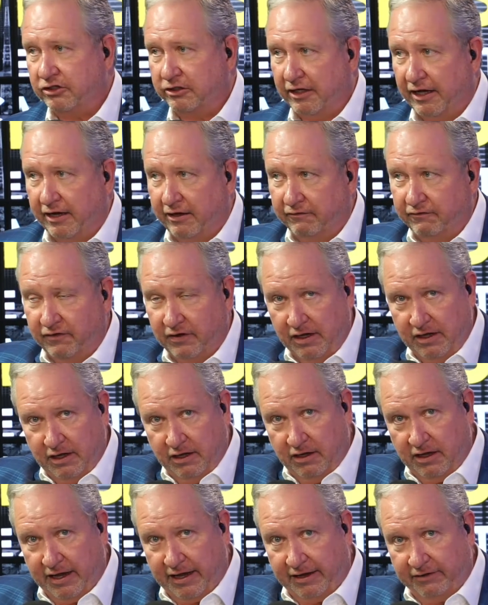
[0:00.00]
much love
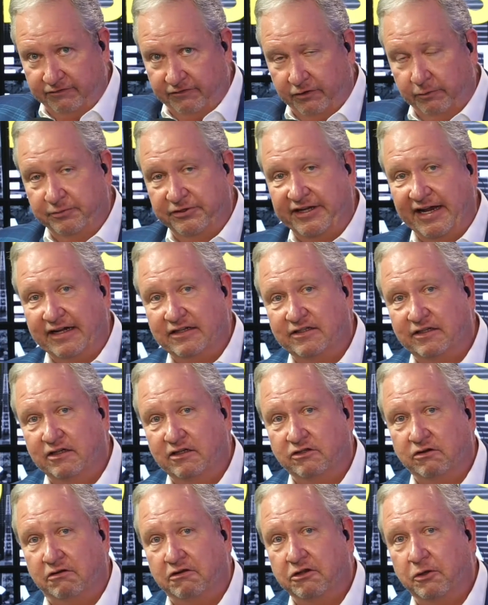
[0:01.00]
uh, from
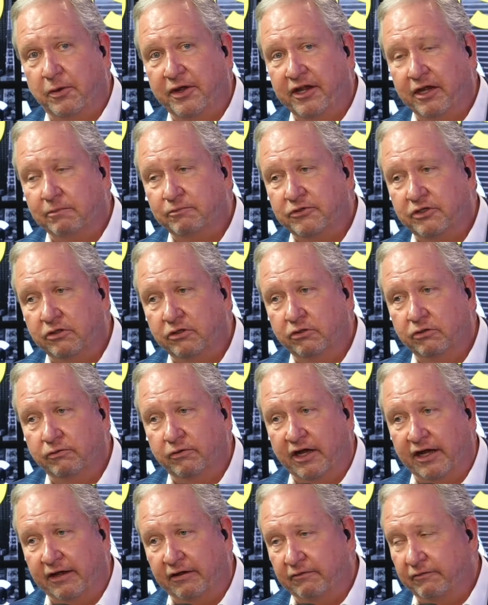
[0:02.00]
Texas all the way up
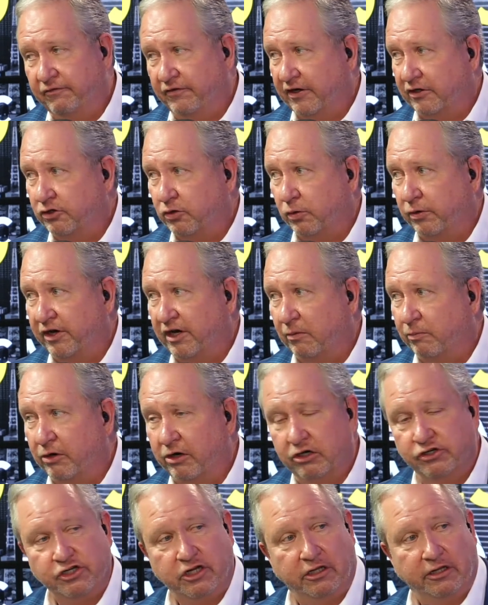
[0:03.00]
to uh, Victoria,
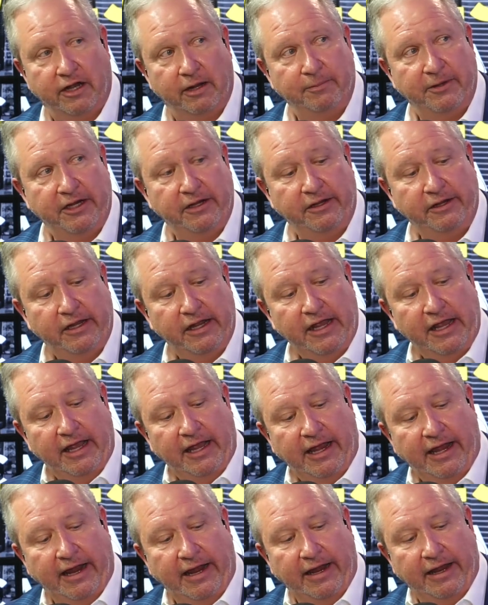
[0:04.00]
British Columbia,
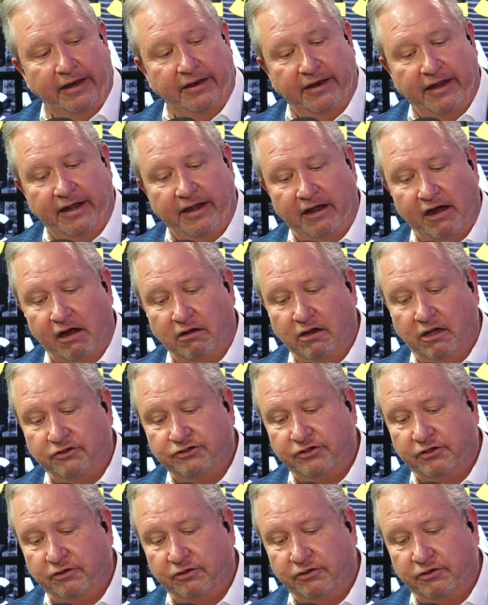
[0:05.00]
and uh, I'll